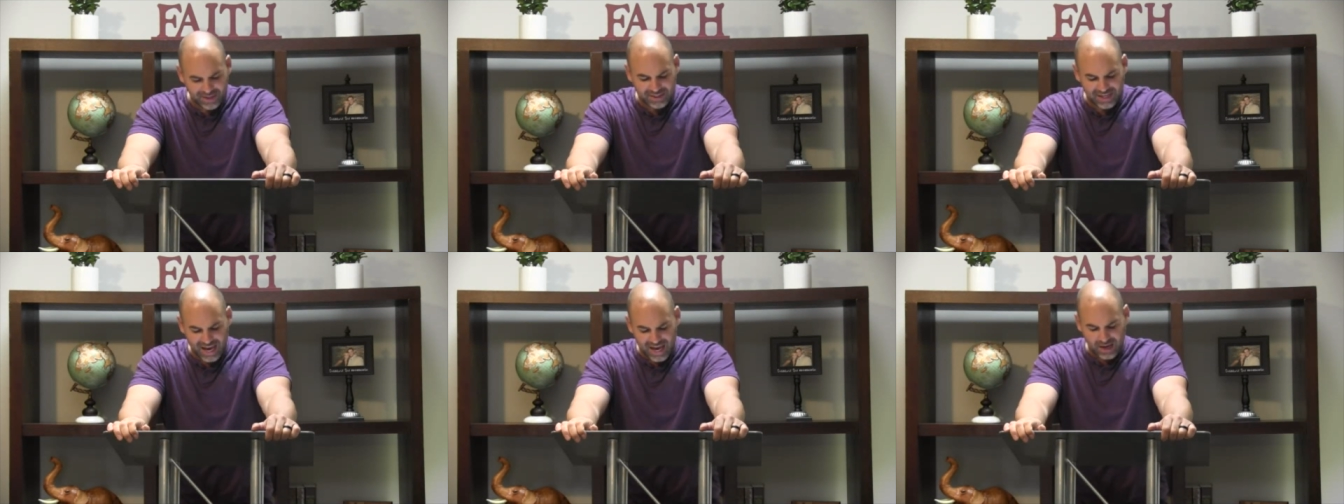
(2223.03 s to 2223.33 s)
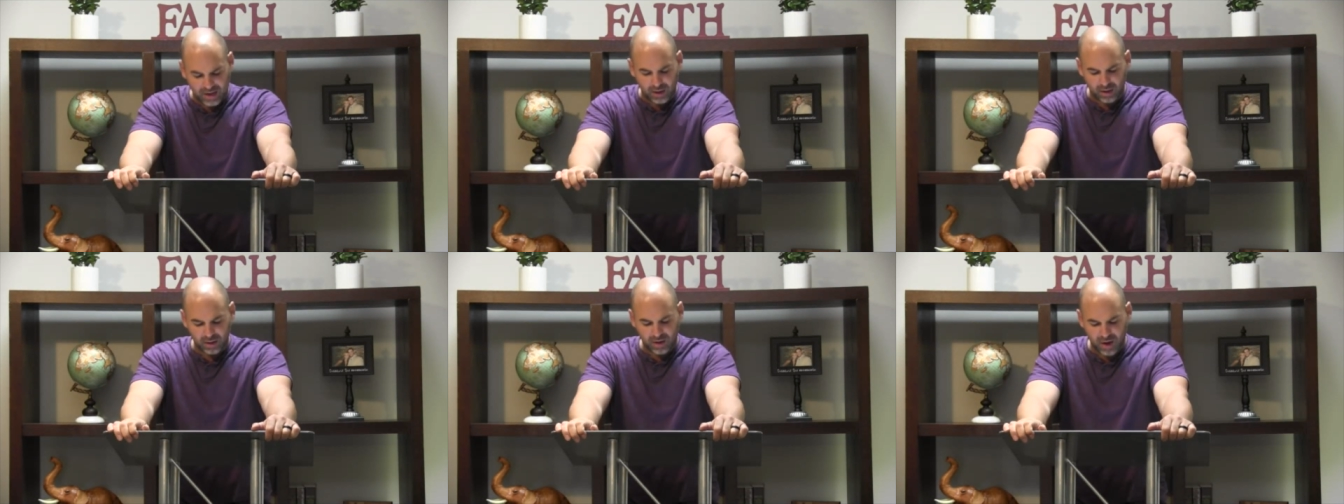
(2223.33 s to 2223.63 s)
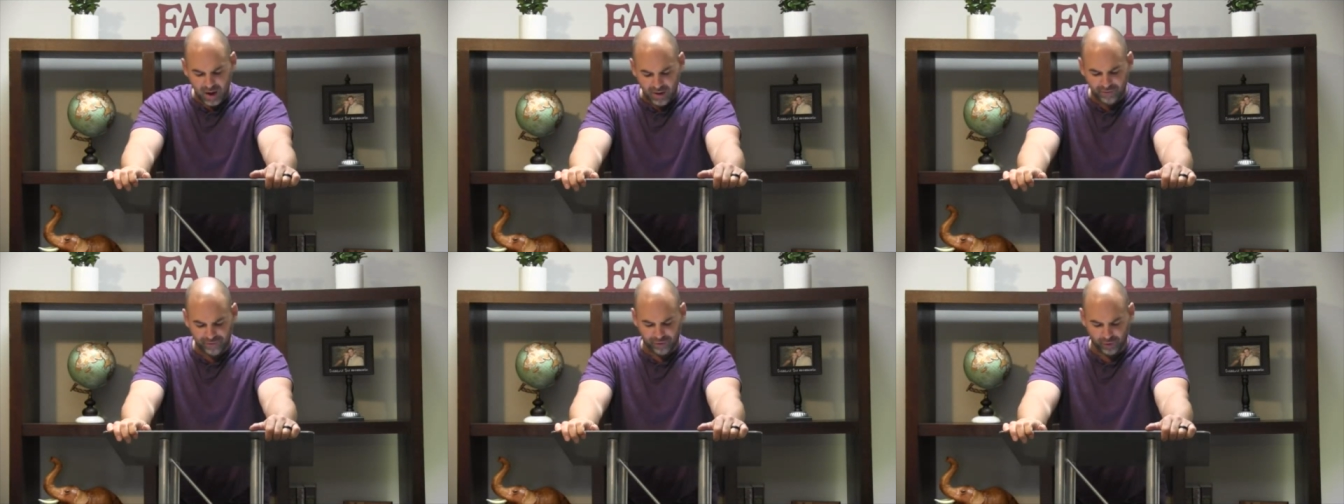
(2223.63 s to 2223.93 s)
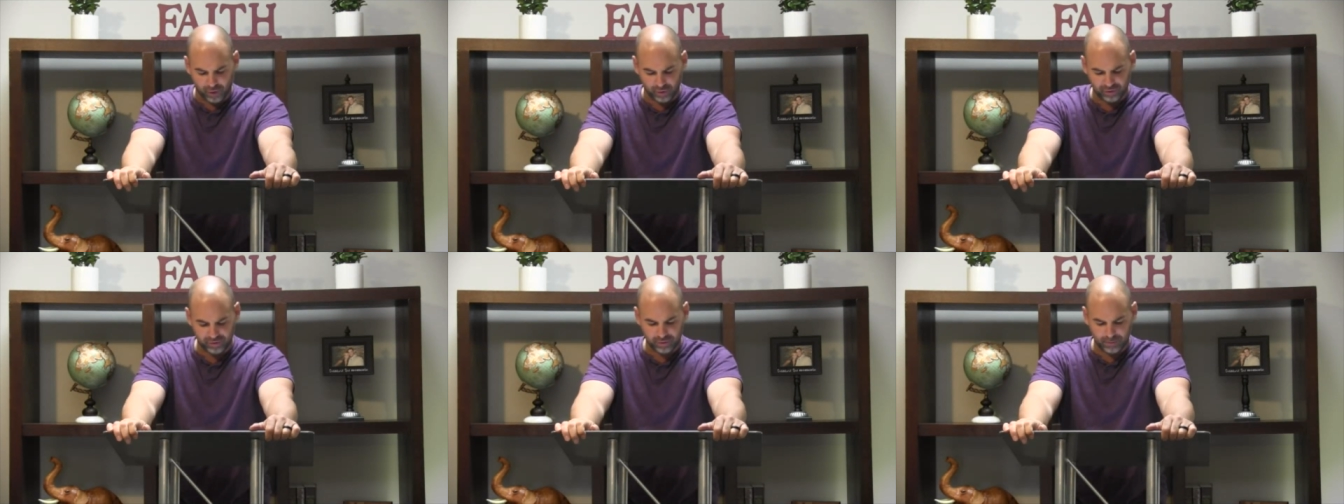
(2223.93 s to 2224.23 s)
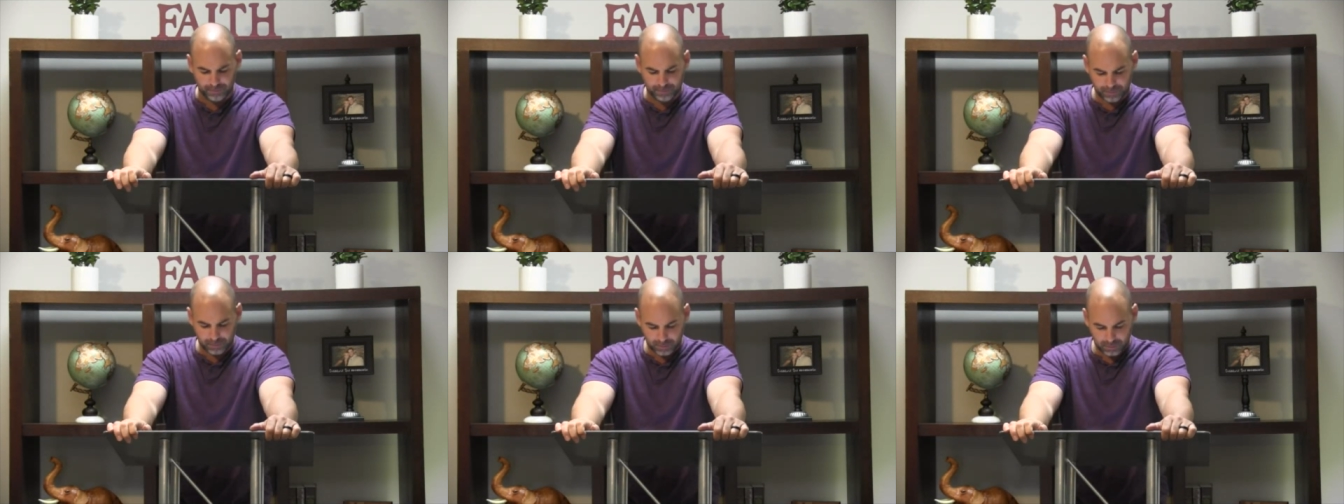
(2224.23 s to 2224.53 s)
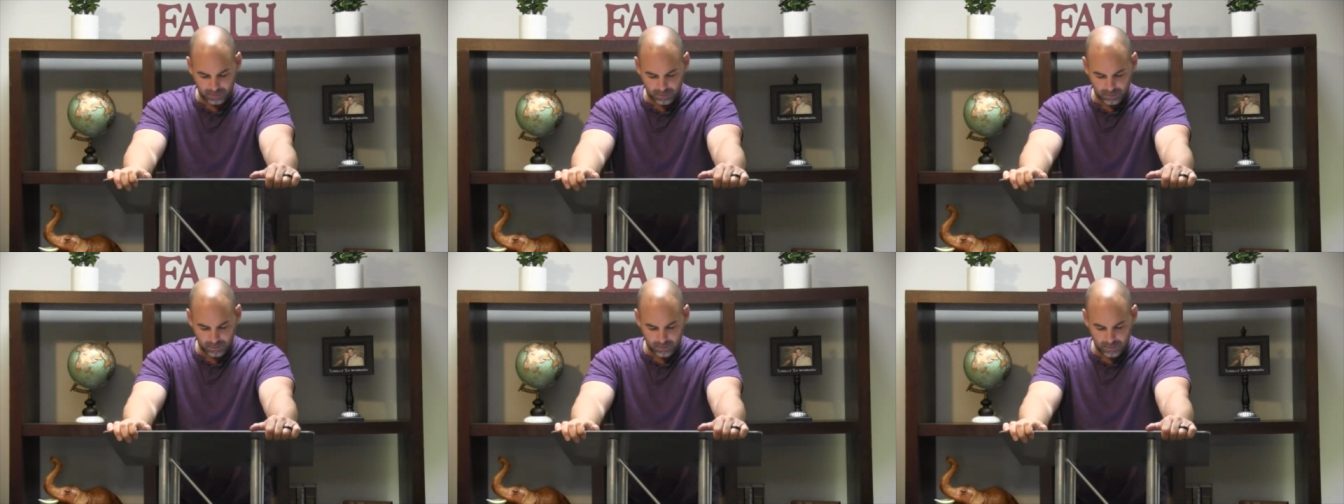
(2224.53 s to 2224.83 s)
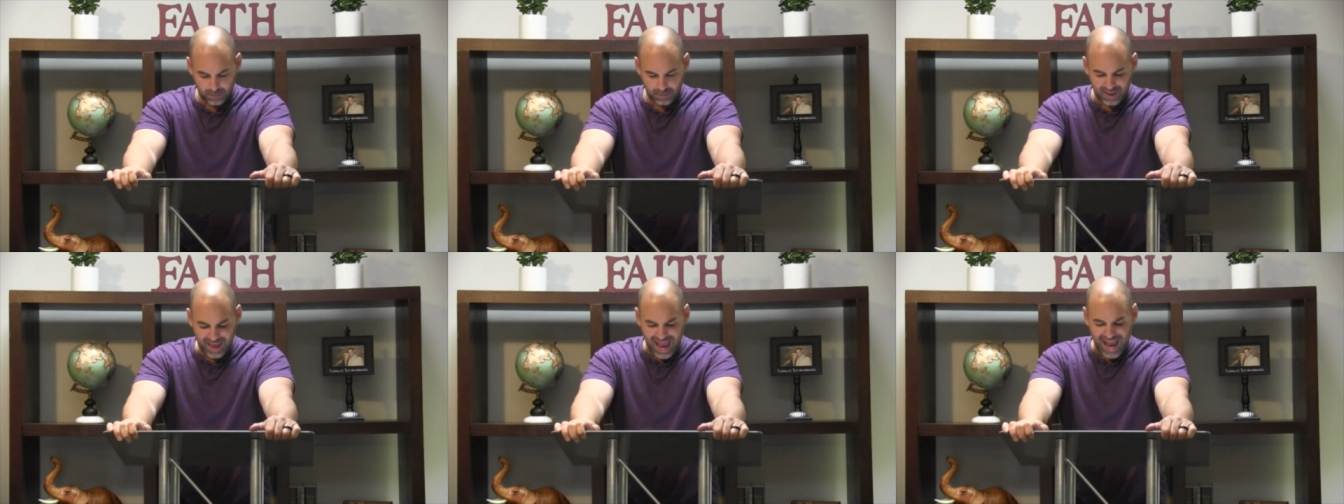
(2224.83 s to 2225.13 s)
take comfort
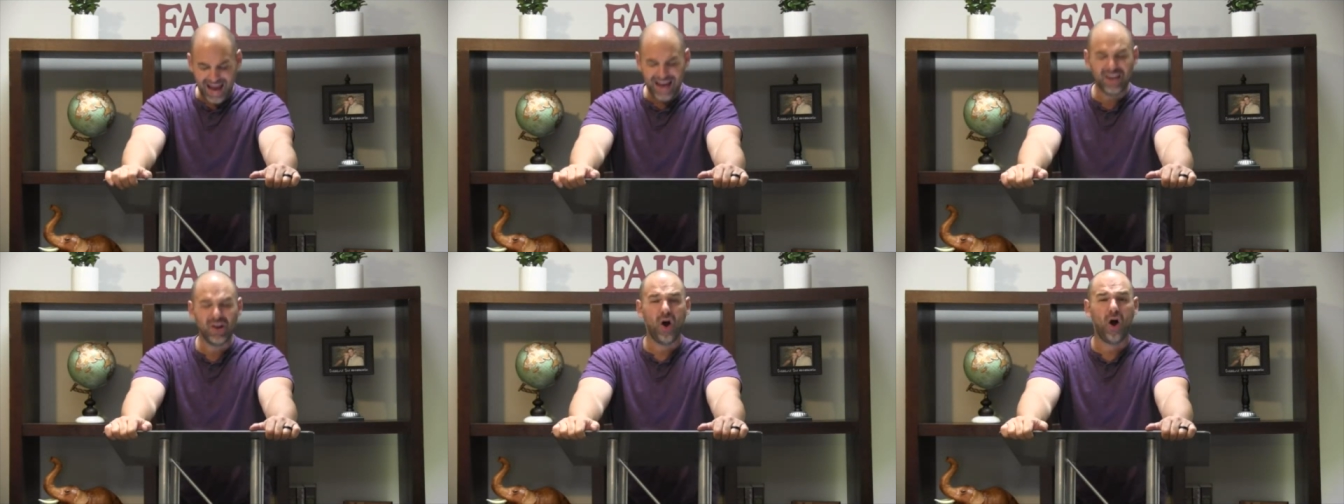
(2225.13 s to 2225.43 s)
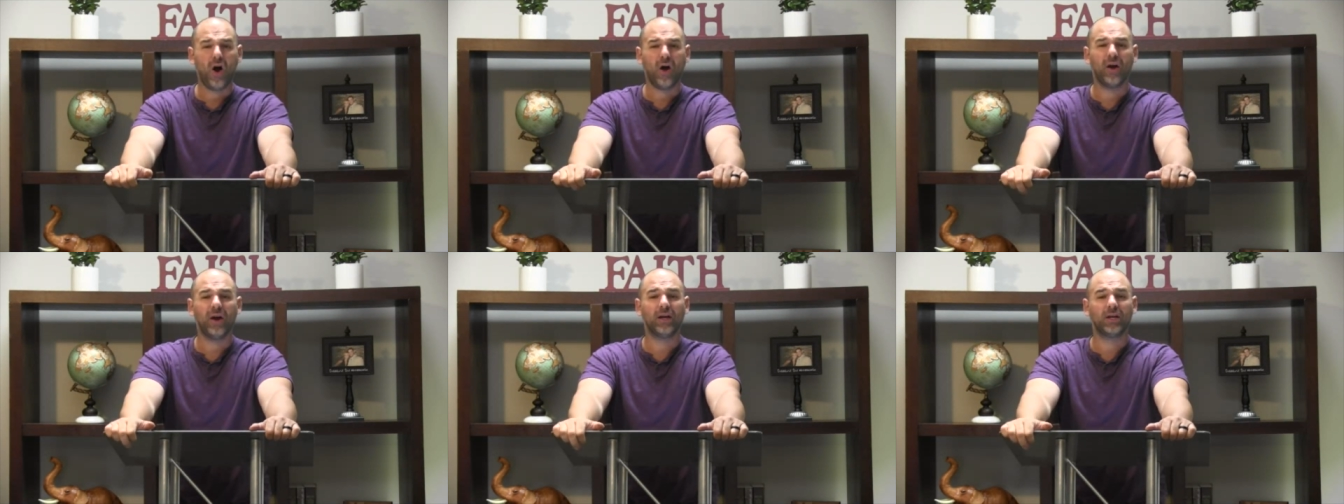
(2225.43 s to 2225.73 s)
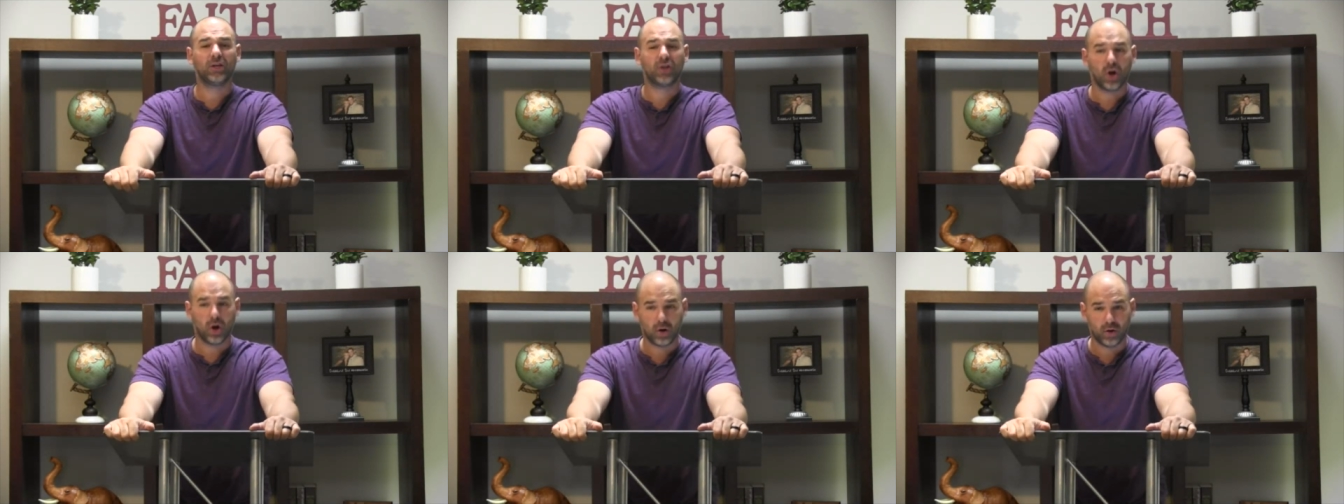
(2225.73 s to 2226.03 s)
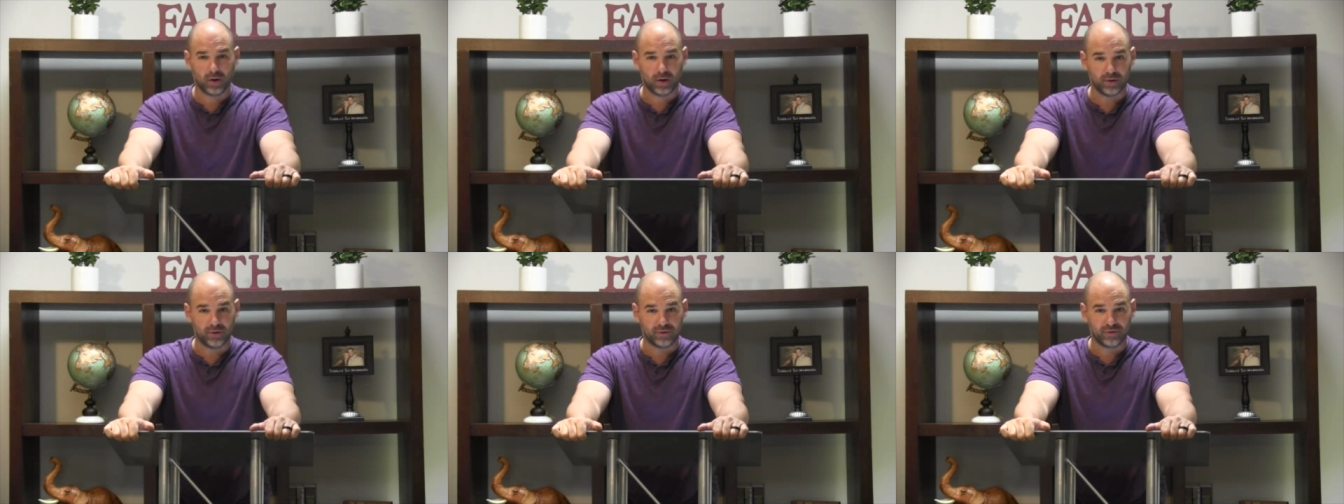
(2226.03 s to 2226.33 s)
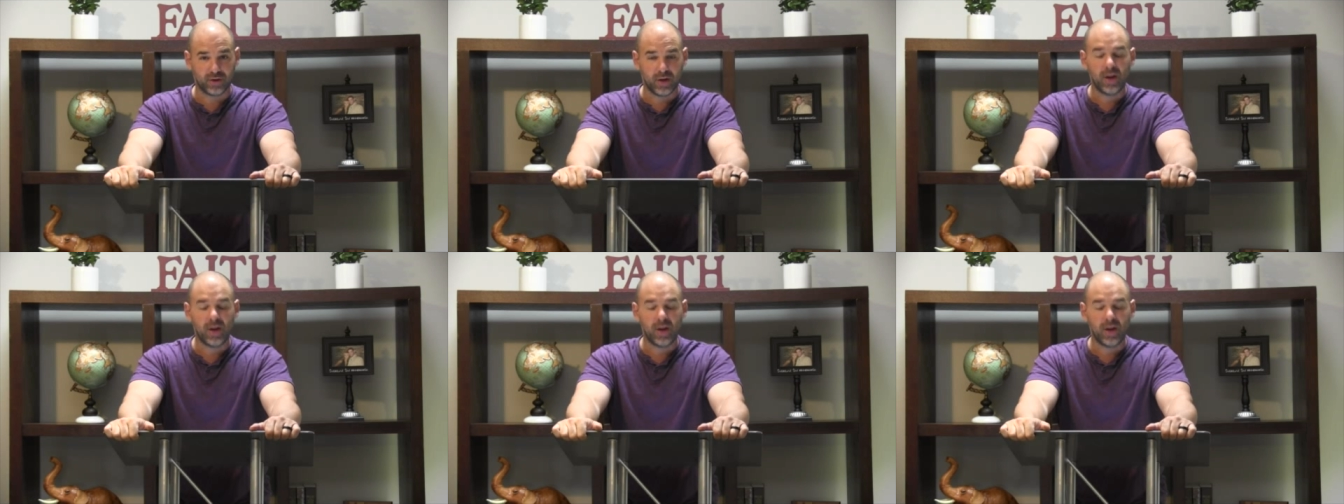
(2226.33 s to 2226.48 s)
and are encouraged.